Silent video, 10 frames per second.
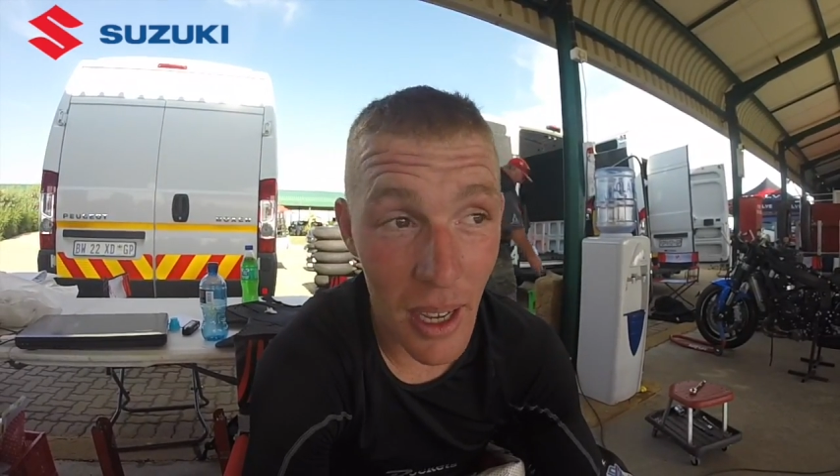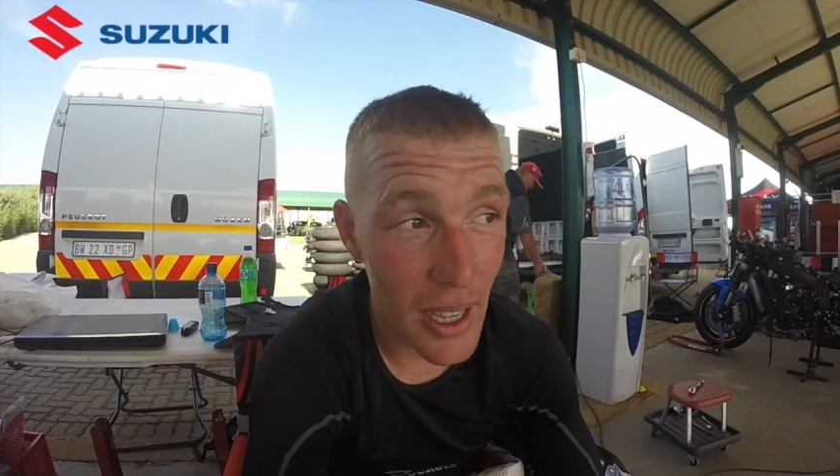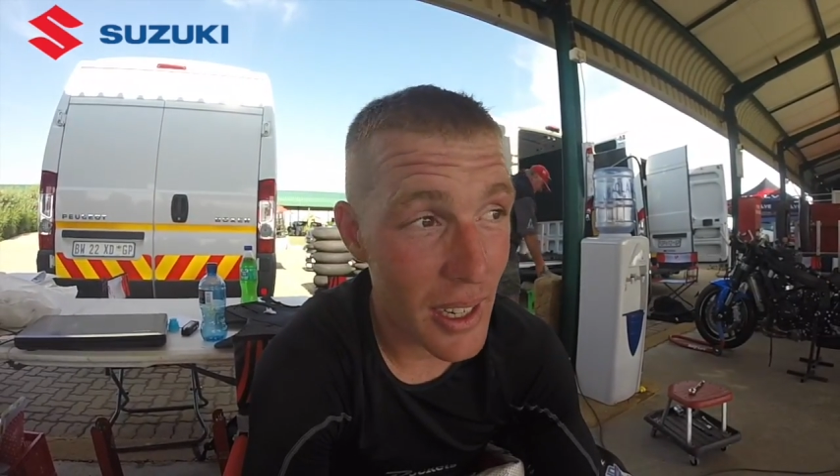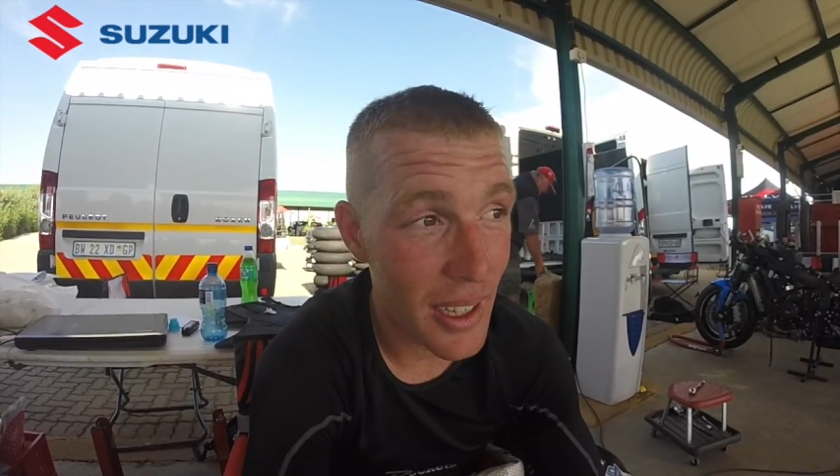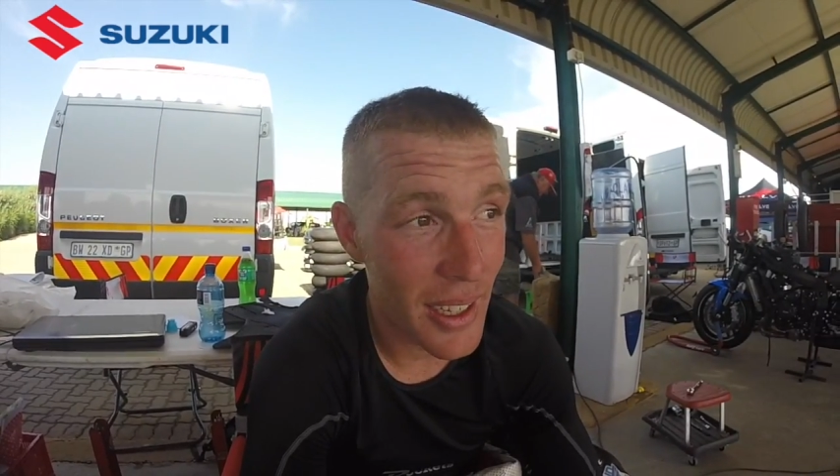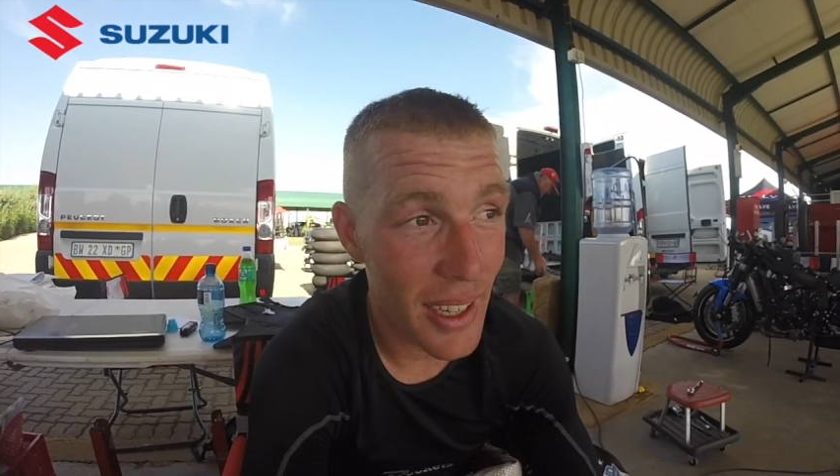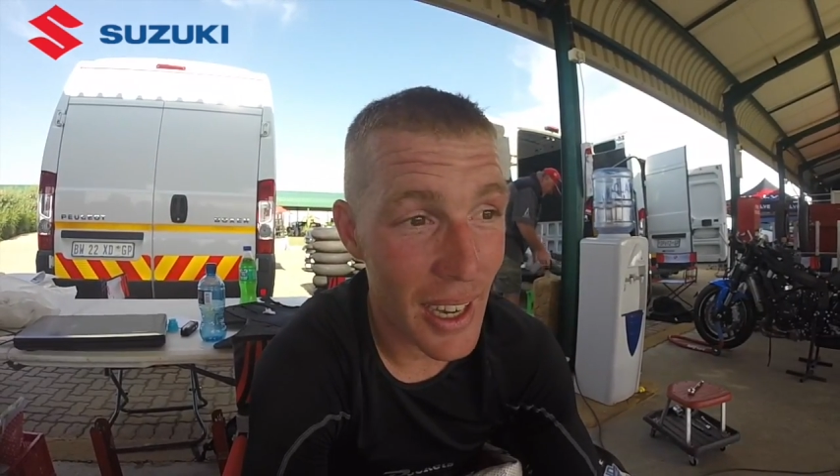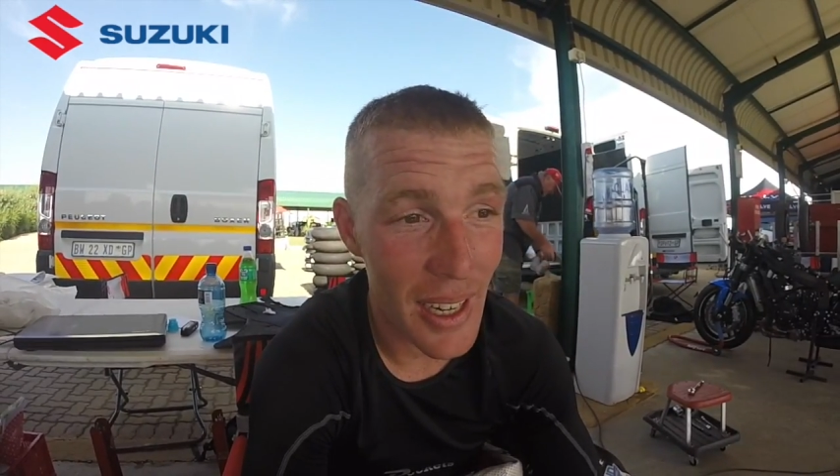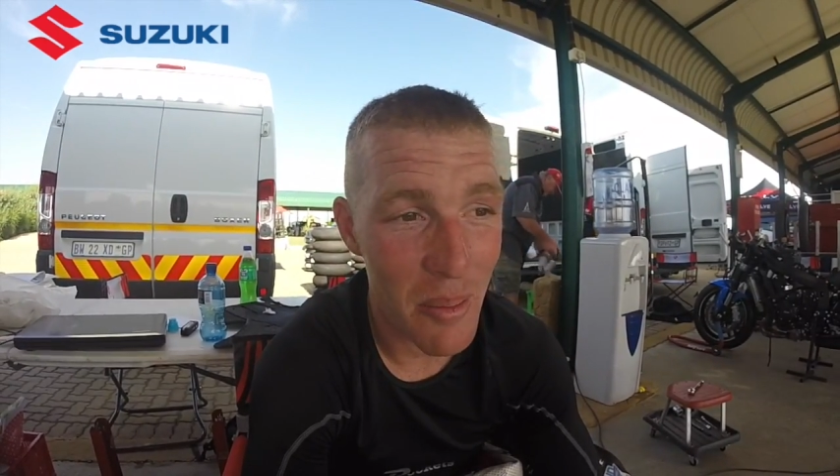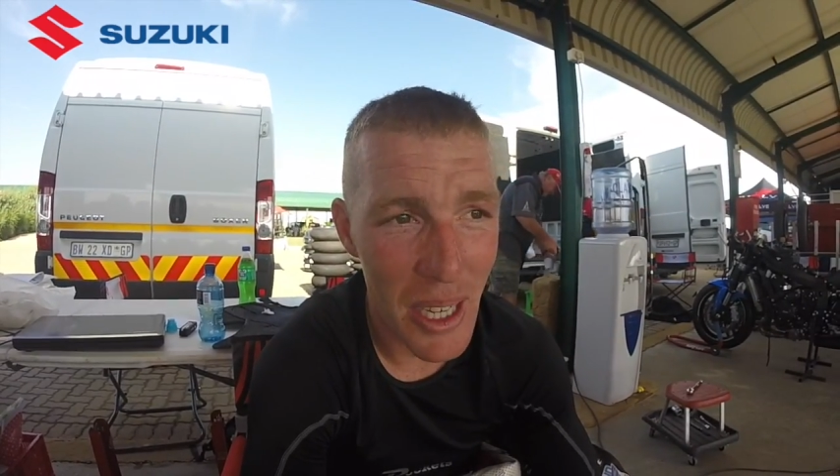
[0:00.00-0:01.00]
I
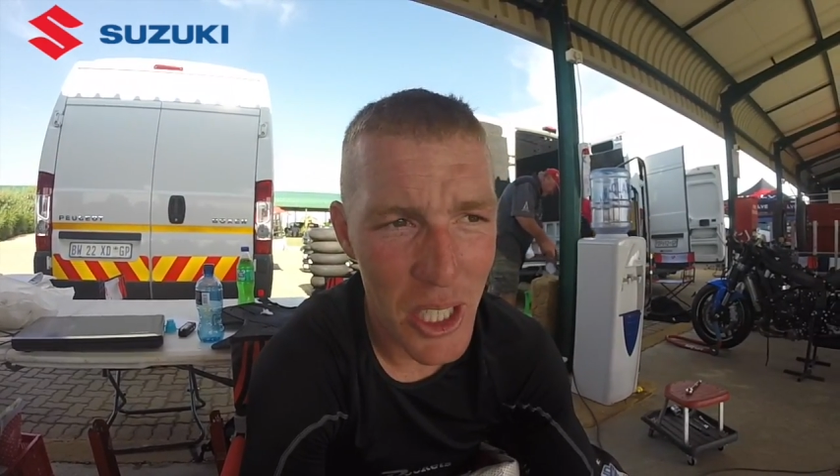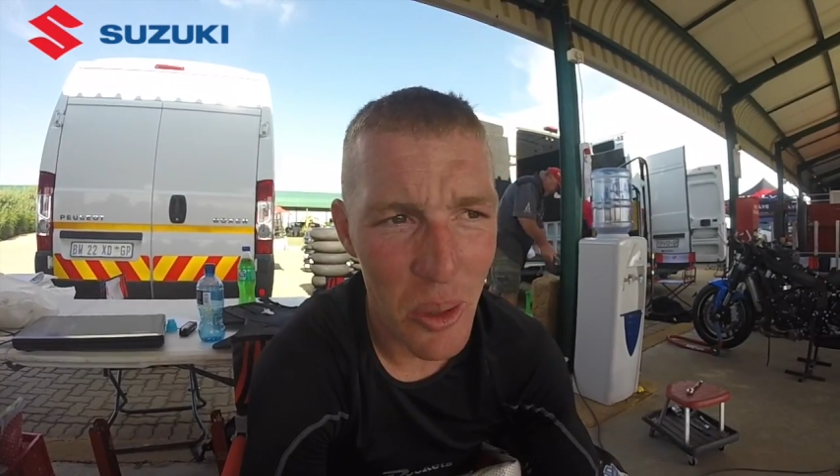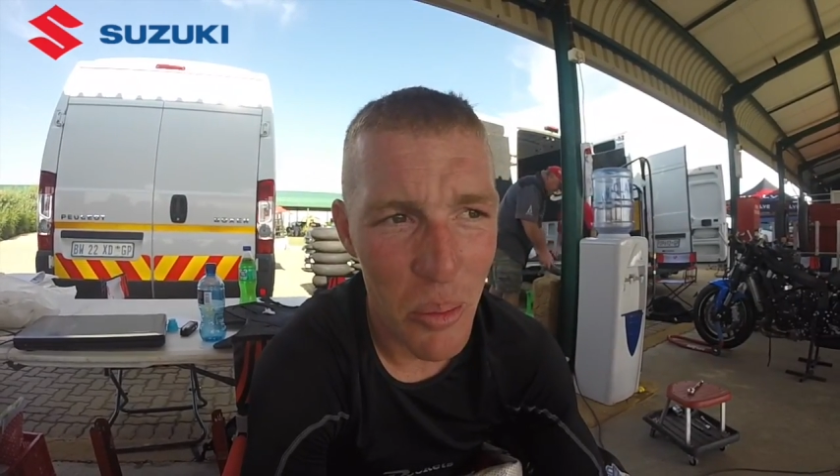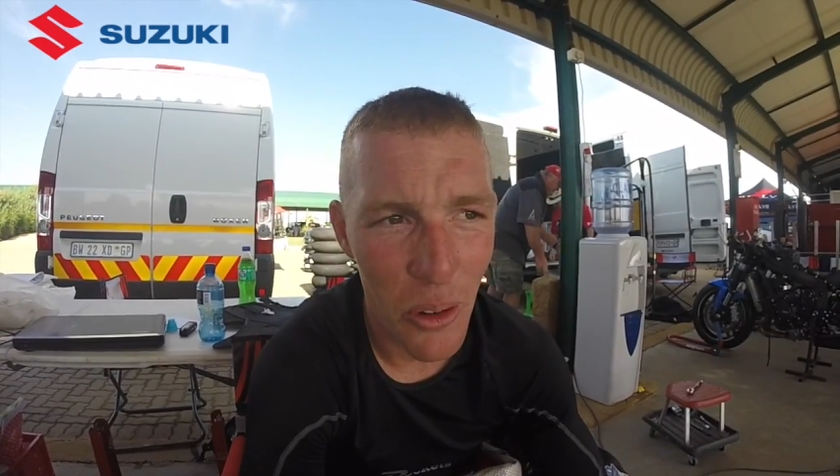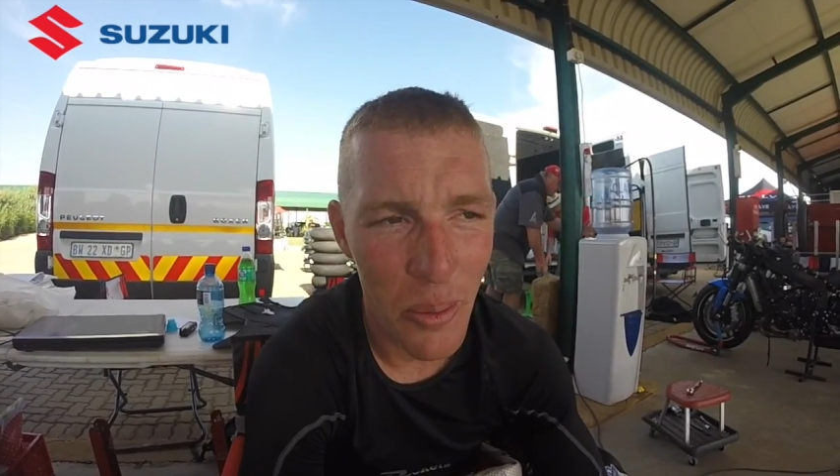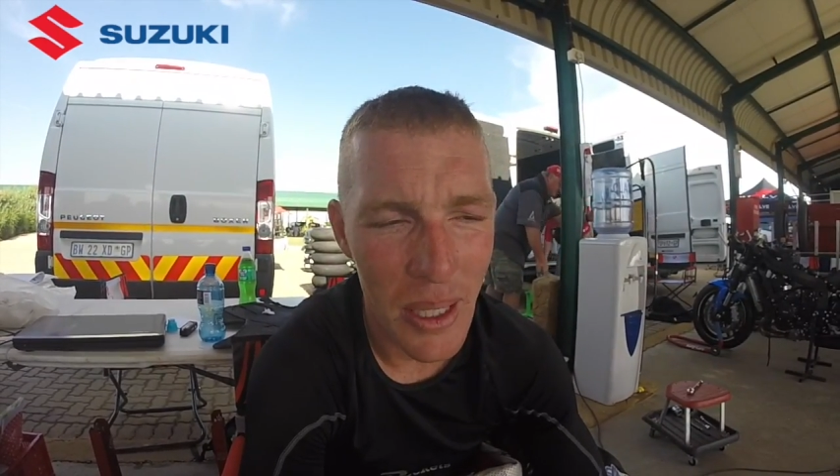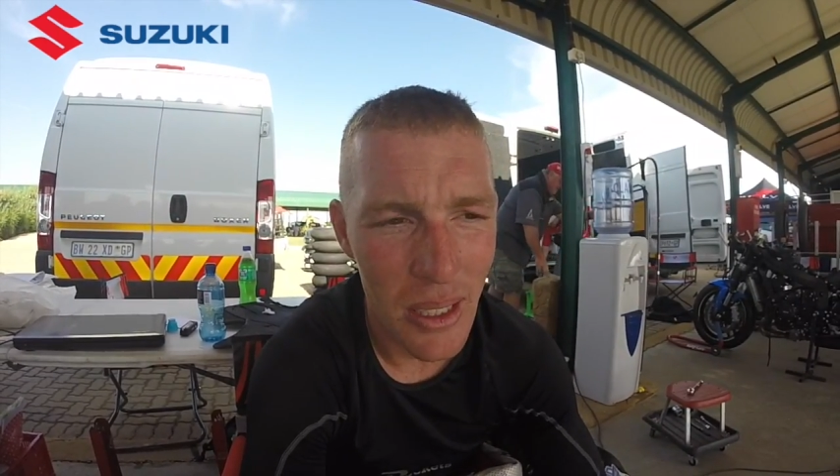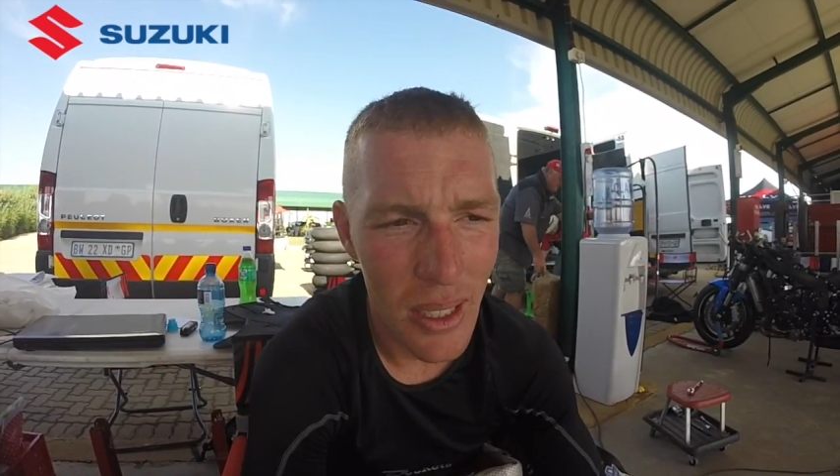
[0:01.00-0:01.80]
had a major improvement.